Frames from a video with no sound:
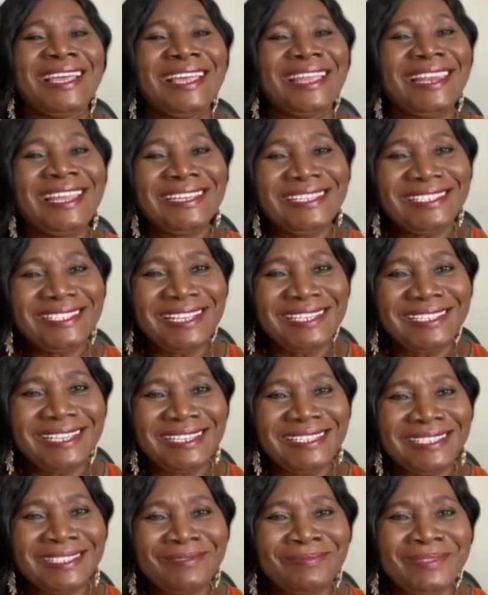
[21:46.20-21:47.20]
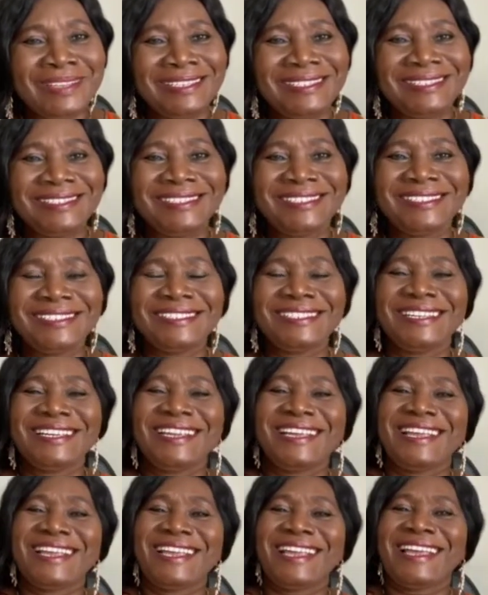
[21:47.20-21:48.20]
Ladies and gentlemen,
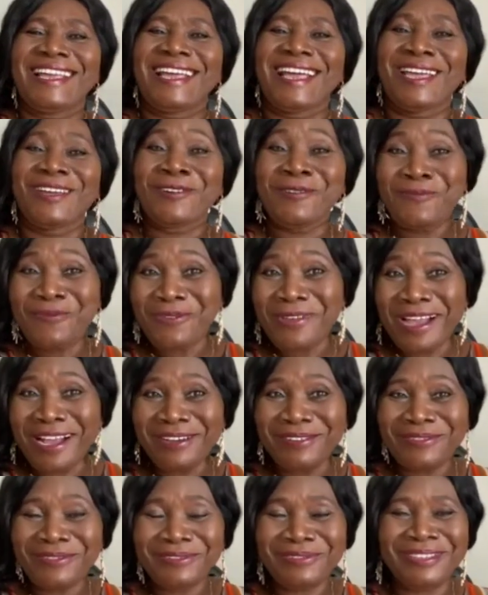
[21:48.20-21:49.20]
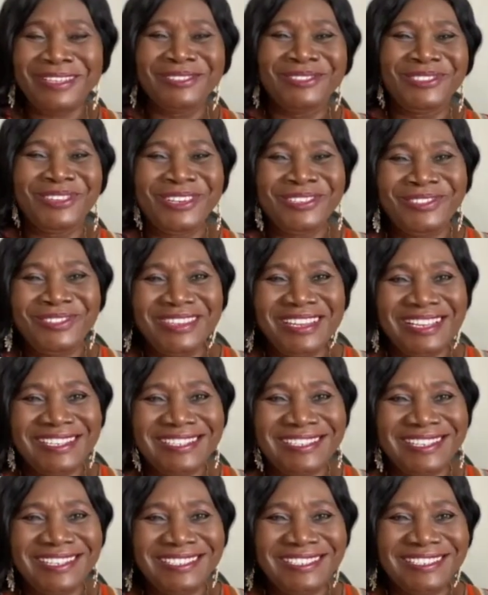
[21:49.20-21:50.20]
I hope you have enjoyed
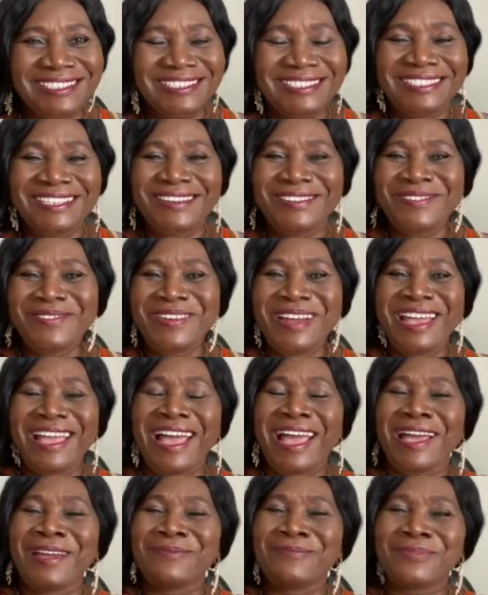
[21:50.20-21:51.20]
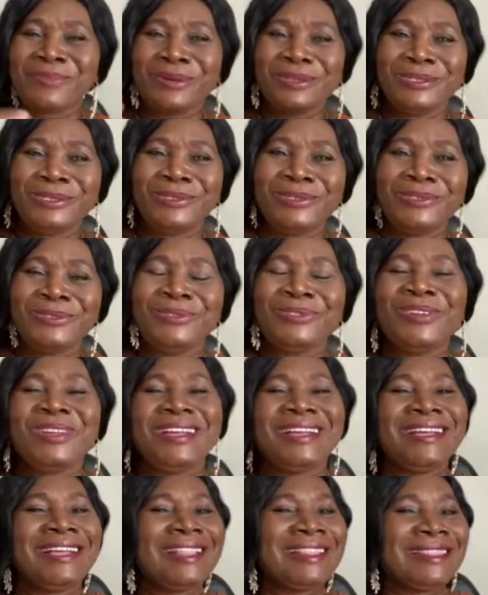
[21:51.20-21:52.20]
today's session, where I brought you
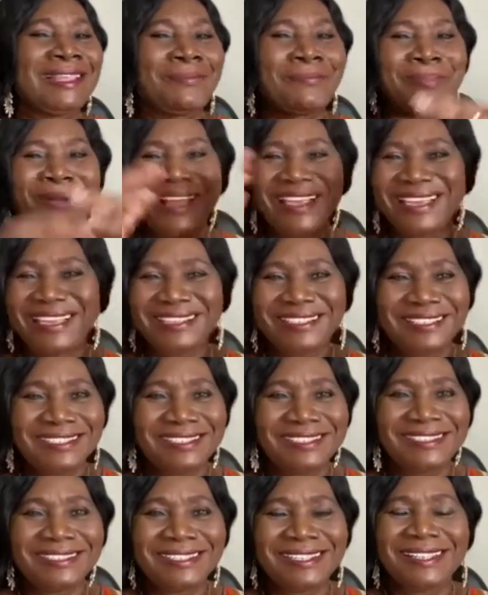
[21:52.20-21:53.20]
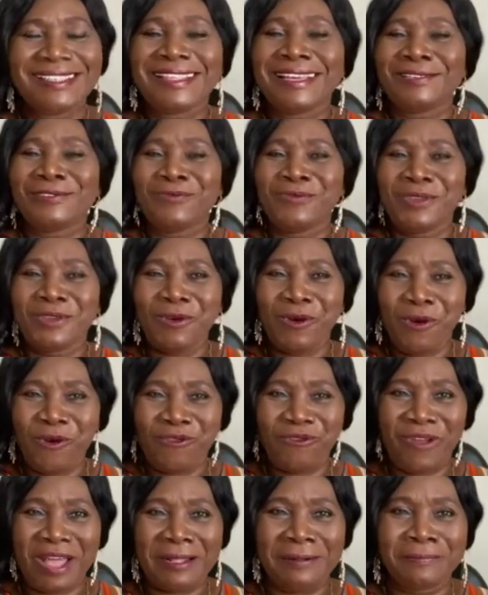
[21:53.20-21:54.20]
the packages that we
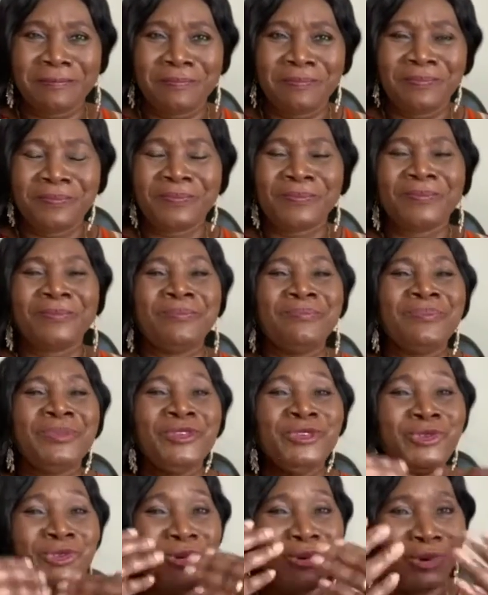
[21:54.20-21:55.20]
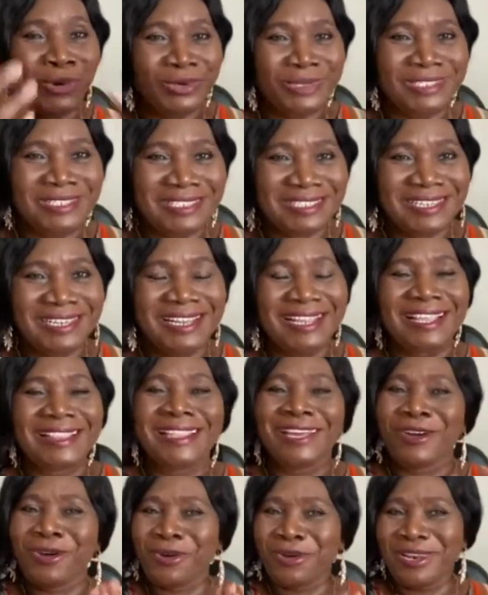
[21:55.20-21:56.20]
offer beyond
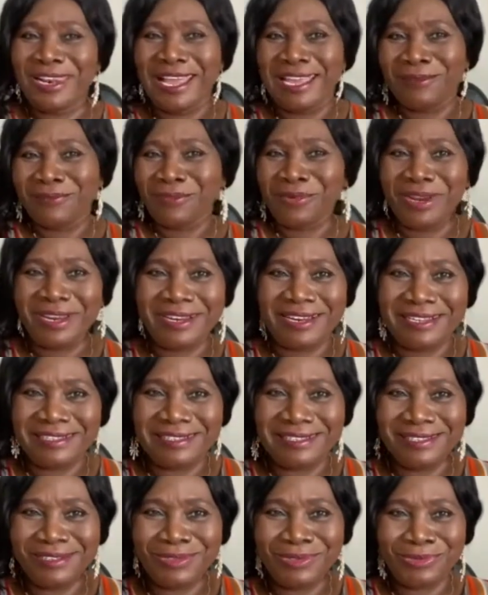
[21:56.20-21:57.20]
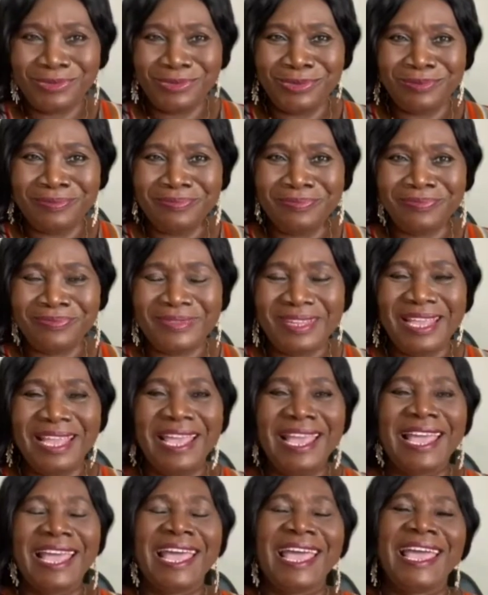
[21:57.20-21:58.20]
the online pregnancy school.
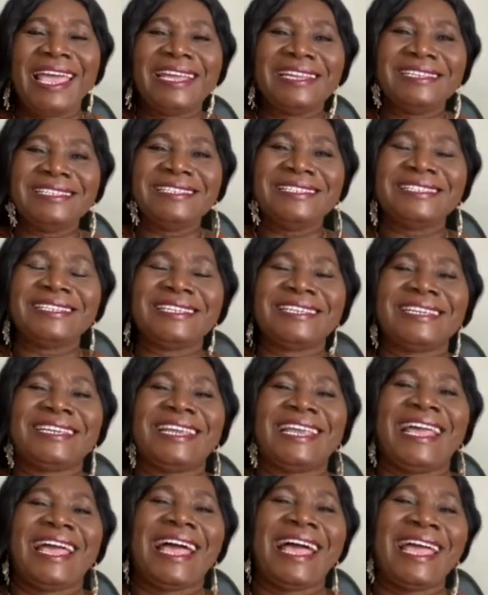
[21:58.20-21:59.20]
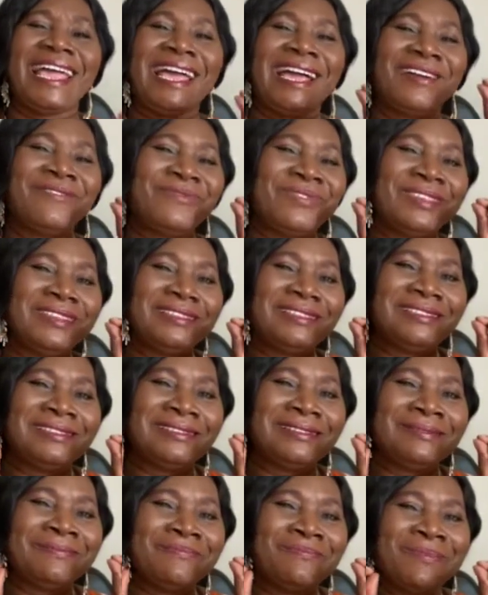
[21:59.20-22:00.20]
And I have
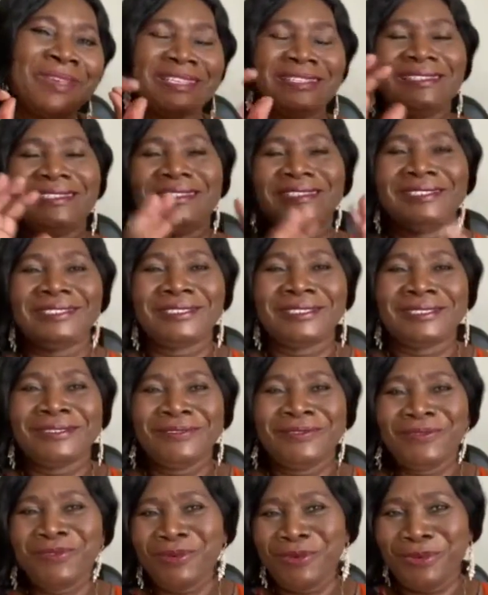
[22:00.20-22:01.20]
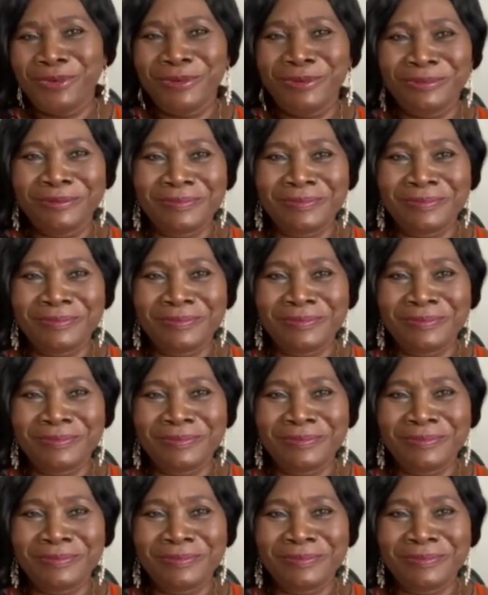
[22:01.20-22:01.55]
this message for you.